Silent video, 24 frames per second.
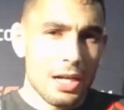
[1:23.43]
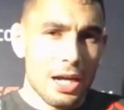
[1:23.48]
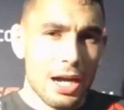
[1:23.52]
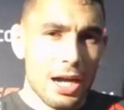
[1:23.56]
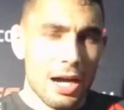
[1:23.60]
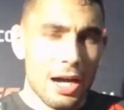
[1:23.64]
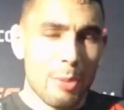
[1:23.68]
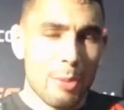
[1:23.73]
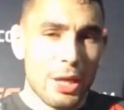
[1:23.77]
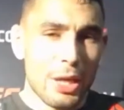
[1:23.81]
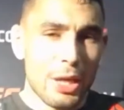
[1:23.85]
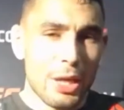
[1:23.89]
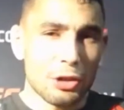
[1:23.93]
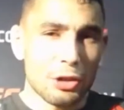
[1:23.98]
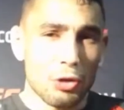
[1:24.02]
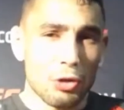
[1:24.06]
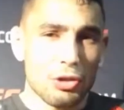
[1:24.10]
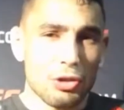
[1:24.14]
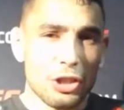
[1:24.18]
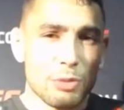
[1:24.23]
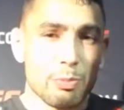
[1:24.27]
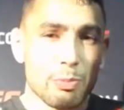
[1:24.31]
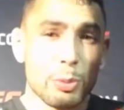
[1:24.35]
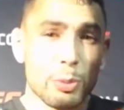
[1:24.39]
Uh,
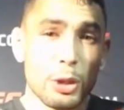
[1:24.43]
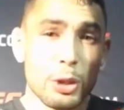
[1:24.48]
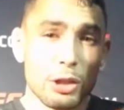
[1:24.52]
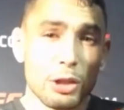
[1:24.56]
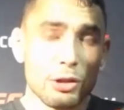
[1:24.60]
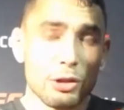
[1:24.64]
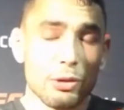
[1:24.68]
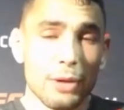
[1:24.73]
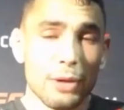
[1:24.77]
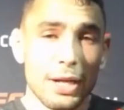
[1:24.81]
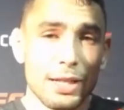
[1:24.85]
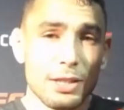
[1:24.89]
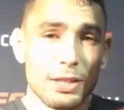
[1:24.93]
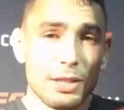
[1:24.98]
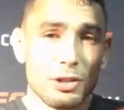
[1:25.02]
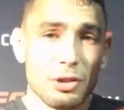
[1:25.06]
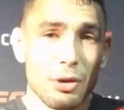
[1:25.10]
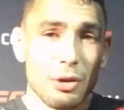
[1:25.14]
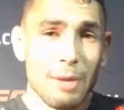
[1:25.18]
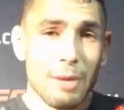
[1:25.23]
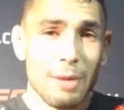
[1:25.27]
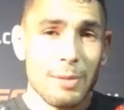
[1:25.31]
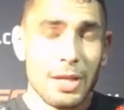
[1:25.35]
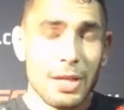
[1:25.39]
Pantoja's booked already,
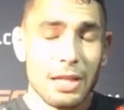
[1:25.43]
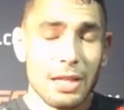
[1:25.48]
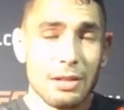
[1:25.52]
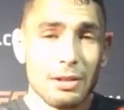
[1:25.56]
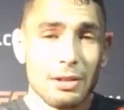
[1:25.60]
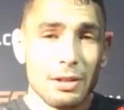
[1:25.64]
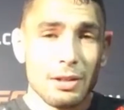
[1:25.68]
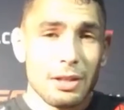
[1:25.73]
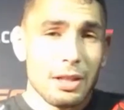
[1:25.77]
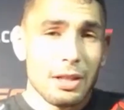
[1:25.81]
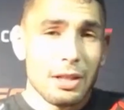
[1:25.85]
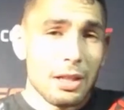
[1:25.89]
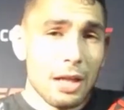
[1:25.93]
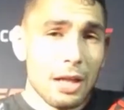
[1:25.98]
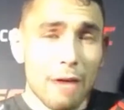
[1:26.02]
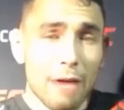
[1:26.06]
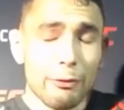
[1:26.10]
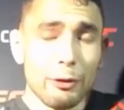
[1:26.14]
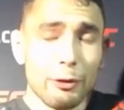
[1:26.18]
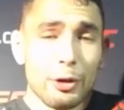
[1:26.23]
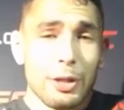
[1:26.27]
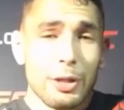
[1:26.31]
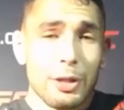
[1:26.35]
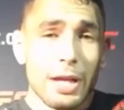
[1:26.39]
so I mean, I
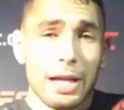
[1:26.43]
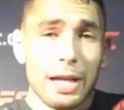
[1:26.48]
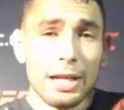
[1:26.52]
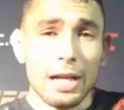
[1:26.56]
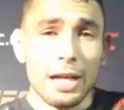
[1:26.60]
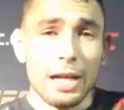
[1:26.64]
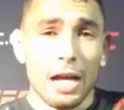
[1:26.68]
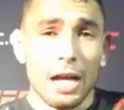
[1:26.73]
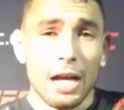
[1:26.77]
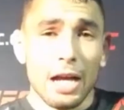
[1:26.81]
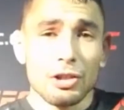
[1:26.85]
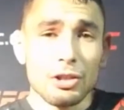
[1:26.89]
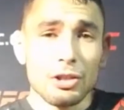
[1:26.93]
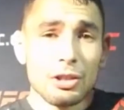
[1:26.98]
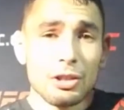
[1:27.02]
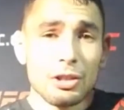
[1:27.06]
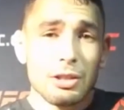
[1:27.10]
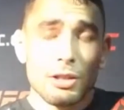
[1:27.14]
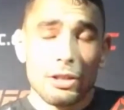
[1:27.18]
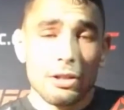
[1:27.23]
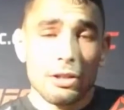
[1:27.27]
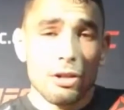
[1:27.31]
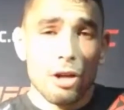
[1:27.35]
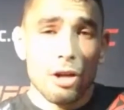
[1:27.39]
feel like I, sh
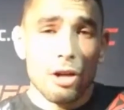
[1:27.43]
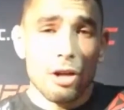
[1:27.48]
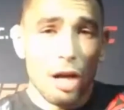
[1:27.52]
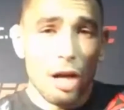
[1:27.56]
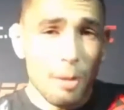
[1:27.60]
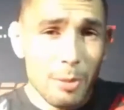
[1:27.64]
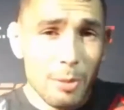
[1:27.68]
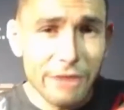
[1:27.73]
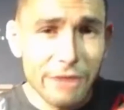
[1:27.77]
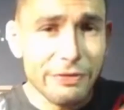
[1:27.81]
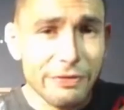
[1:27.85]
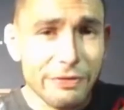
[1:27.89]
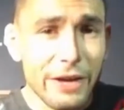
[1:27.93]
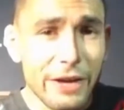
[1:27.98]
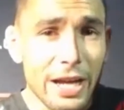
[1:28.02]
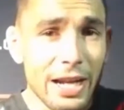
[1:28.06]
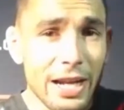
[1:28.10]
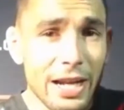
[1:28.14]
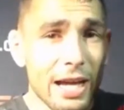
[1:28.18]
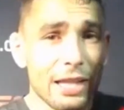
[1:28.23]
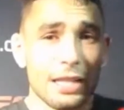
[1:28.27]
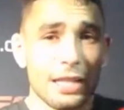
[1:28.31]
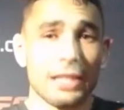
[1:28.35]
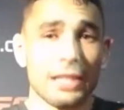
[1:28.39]
you know, I'll be on Fight
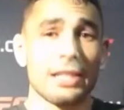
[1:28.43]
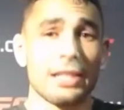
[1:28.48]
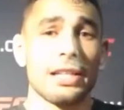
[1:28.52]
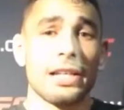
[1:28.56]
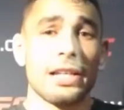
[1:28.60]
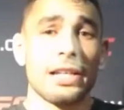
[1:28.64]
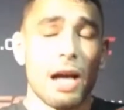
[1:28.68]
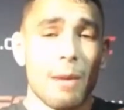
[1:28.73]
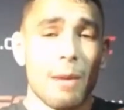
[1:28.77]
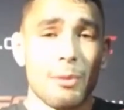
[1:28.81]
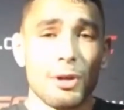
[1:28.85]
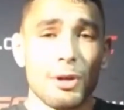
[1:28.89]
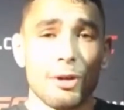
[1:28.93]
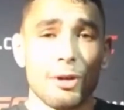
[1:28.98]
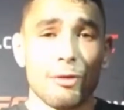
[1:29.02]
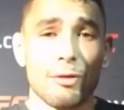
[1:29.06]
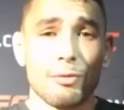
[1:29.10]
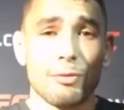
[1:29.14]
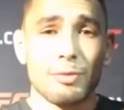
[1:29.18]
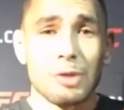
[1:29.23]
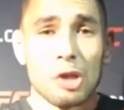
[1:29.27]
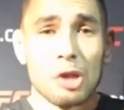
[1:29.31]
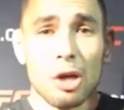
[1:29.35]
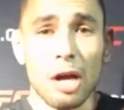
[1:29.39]
Island. I'm gonna,
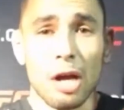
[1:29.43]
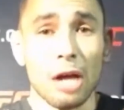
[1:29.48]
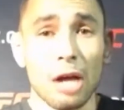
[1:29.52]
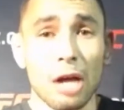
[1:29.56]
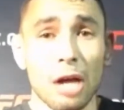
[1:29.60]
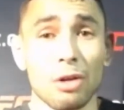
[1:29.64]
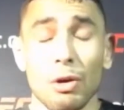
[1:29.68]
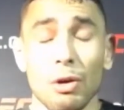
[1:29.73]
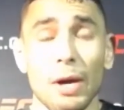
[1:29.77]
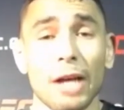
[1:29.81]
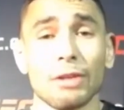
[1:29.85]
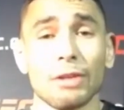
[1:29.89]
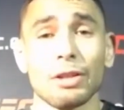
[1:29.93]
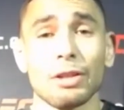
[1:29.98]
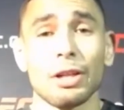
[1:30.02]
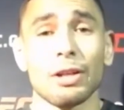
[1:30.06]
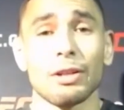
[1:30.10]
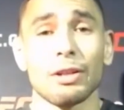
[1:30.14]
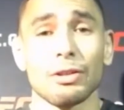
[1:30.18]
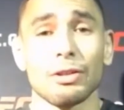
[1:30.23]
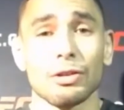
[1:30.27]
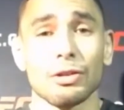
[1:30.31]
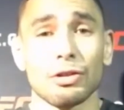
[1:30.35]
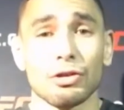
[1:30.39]
you know, I'll go out
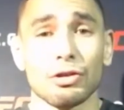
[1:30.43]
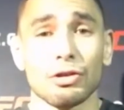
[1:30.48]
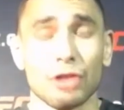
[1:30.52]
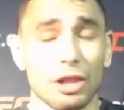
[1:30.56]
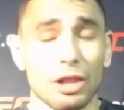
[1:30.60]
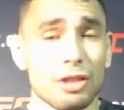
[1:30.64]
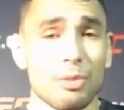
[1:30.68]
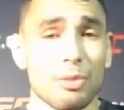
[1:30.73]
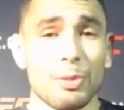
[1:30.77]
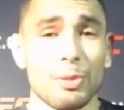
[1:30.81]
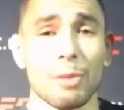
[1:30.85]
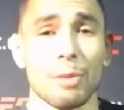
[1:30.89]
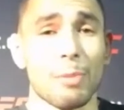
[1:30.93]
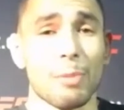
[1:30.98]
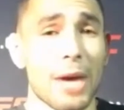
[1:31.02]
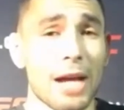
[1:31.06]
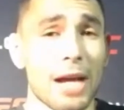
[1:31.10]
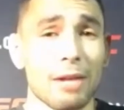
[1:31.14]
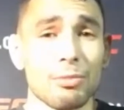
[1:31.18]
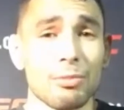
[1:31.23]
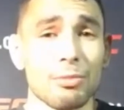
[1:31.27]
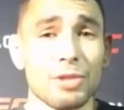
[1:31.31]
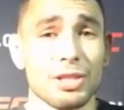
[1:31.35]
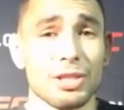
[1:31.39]
there just to be the
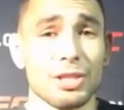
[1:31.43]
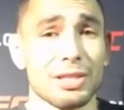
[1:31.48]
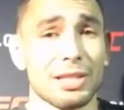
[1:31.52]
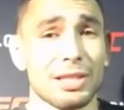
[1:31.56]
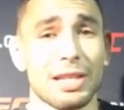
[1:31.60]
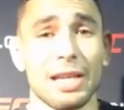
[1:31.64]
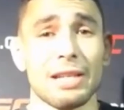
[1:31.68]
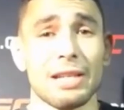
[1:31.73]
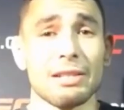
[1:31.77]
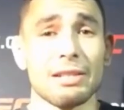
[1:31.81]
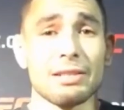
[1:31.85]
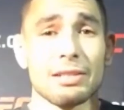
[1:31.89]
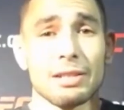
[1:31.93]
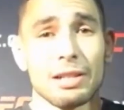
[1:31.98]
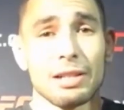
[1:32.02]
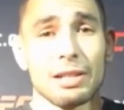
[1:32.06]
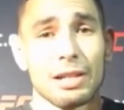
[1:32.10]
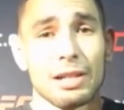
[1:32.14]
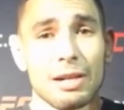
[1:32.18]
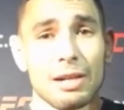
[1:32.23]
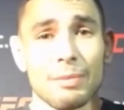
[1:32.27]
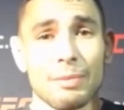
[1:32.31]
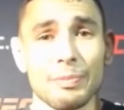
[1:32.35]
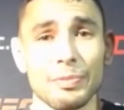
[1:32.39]
backup, just in case.
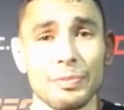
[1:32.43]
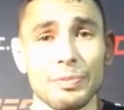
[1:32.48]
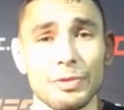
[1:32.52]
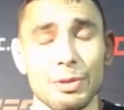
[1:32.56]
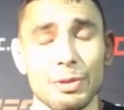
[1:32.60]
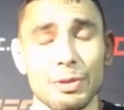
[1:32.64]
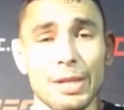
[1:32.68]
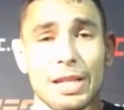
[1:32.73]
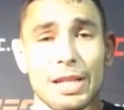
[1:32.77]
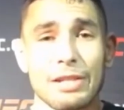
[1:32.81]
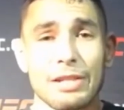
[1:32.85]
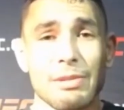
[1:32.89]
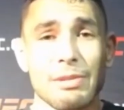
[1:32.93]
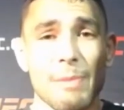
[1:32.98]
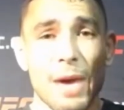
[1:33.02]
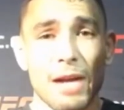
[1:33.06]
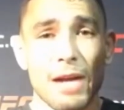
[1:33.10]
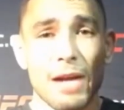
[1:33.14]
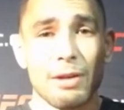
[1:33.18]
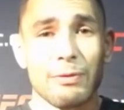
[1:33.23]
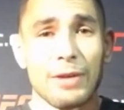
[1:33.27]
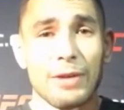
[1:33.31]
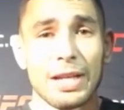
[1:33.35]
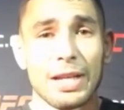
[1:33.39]
Uh, to me, it doesn't
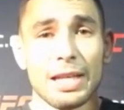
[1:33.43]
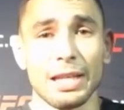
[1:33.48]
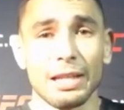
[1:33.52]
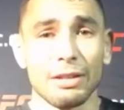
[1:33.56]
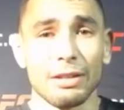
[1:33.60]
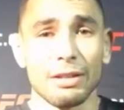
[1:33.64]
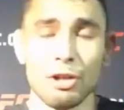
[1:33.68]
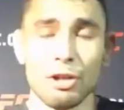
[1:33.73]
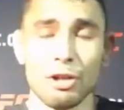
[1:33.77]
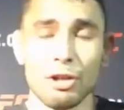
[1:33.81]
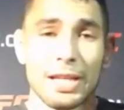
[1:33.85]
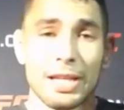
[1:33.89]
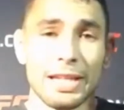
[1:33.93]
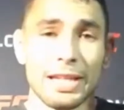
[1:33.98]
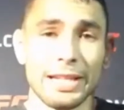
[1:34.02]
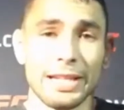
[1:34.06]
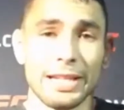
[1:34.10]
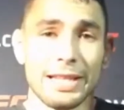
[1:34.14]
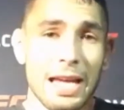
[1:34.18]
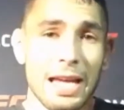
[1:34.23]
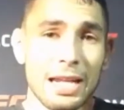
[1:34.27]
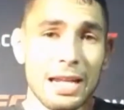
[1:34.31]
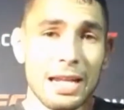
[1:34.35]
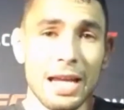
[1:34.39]
matter if I get, you know, get
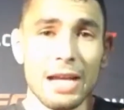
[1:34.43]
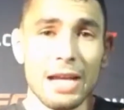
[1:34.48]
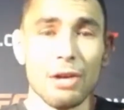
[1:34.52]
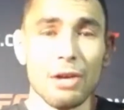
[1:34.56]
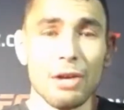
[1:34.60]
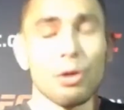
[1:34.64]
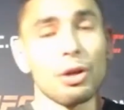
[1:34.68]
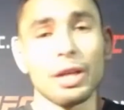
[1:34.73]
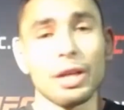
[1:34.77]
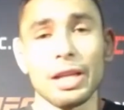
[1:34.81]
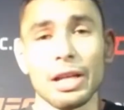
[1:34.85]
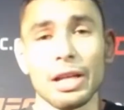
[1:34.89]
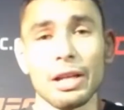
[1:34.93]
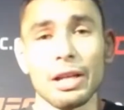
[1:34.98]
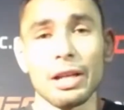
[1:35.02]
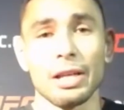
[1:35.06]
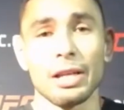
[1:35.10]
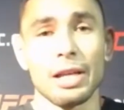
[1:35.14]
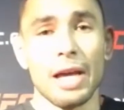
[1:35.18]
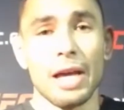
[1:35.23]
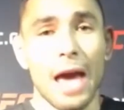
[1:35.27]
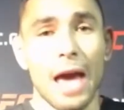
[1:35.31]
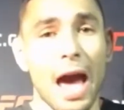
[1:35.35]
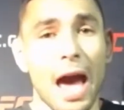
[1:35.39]
it that night or get it
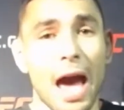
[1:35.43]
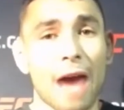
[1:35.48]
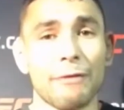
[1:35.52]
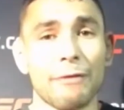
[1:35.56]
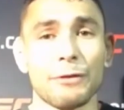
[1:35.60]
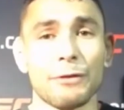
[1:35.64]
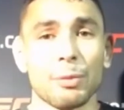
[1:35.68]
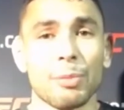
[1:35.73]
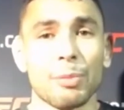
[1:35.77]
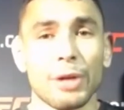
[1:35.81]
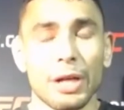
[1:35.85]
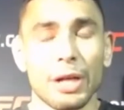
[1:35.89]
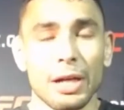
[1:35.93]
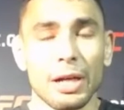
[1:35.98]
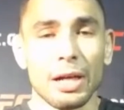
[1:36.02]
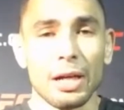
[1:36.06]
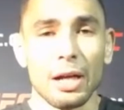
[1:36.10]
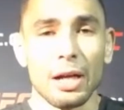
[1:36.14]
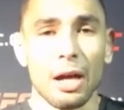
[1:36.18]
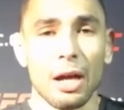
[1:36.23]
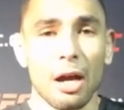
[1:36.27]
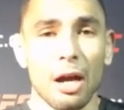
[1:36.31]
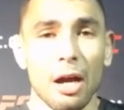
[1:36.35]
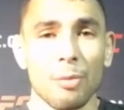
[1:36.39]
after, but
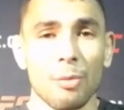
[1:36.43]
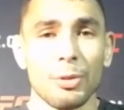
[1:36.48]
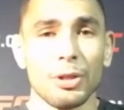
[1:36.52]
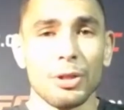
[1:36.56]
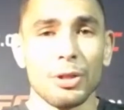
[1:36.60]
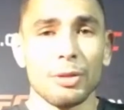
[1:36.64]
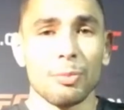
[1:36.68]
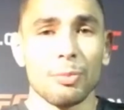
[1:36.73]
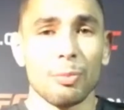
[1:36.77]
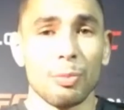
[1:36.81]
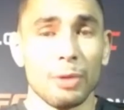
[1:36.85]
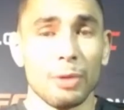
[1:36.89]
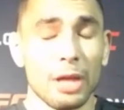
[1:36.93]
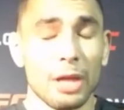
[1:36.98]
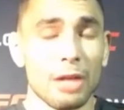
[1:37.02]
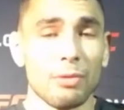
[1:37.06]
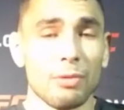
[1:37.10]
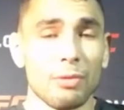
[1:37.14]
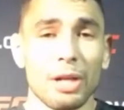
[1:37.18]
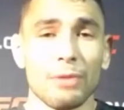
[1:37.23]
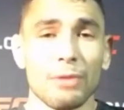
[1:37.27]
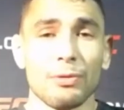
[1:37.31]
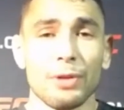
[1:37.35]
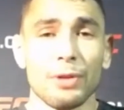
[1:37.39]
uh, I'll be
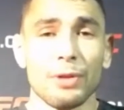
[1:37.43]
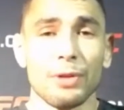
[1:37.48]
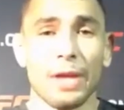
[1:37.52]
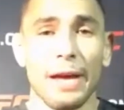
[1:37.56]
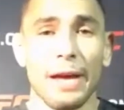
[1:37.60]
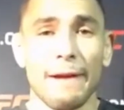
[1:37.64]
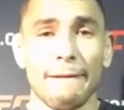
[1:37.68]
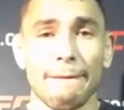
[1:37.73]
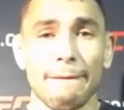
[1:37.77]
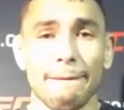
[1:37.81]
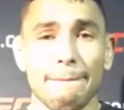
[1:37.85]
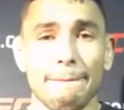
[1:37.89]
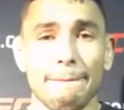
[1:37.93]
getting ready for that.